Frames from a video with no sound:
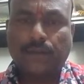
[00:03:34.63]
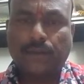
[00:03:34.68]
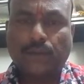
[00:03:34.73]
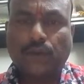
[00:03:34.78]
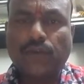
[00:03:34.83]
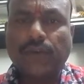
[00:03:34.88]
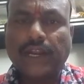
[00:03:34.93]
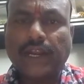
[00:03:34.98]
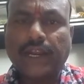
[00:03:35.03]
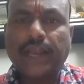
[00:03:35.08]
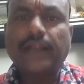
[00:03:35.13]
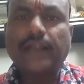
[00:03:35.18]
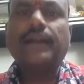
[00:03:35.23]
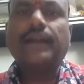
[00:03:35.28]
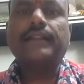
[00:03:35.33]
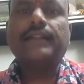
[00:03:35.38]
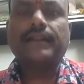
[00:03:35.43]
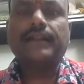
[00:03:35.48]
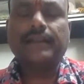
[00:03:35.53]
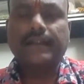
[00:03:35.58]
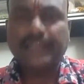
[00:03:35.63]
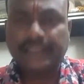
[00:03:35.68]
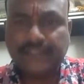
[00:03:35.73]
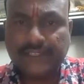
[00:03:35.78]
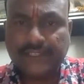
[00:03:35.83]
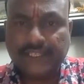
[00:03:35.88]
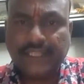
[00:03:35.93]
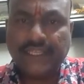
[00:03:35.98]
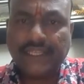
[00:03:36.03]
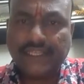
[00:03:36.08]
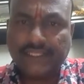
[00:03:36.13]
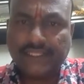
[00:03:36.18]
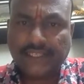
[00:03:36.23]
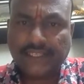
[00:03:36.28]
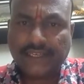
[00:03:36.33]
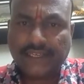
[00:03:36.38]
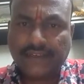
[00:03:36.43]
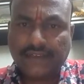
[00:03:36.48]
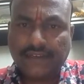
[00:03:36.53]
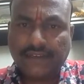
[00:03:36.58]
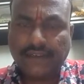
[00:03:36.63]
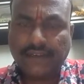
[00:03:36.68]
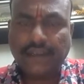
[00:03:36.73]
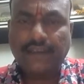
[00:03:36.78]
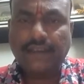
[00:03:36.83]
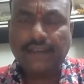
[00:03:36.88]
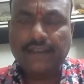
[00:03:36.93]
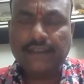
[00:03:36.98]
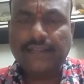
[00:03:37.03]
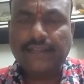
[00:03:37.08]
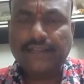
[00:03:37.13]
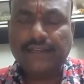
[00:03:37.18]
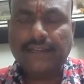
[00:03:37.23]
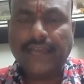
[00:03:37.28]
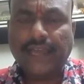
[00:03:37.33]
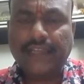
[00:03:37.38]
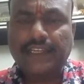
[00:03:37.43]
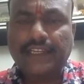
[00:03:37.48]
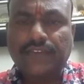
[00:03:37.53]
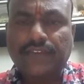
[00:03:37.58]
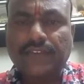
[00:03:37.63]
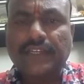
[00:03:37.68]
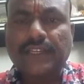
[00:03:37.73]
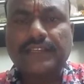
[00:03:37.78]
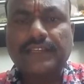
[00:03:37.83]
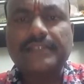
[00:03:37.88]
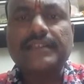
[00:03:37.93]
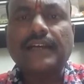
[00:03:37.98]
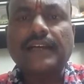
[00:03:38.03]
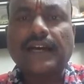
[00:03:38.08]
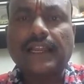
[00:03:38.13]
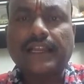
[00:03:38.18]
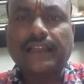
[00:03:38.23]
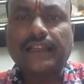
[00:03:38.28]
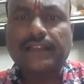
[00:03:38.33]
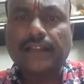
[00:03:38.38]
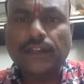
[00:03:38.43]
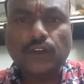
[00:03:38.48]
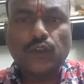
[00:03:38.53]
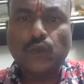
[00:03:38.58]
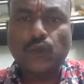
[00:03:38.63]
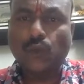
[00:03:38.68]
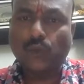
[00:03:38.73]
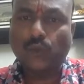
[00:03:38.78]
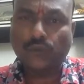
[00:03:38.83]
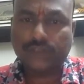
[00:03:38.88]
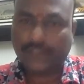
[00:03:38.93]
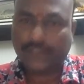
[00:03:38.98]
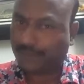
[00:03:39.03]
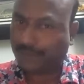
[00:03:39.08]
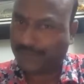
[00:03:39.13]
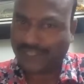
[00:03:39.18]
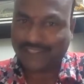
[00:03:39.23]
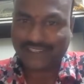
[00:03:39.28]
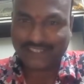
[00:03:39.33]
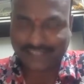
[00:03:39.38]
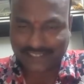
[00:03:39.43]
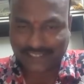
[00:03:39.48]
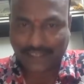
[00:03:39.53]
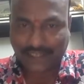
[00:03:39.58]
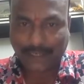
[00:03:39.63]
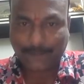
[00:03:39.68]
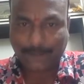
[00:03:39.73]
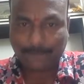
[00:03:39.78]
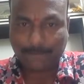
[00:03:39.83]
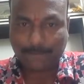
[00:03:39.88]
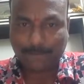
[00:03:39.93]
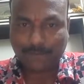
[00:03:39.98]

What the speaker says: providing on the destination, that activity is calling the tourism industry.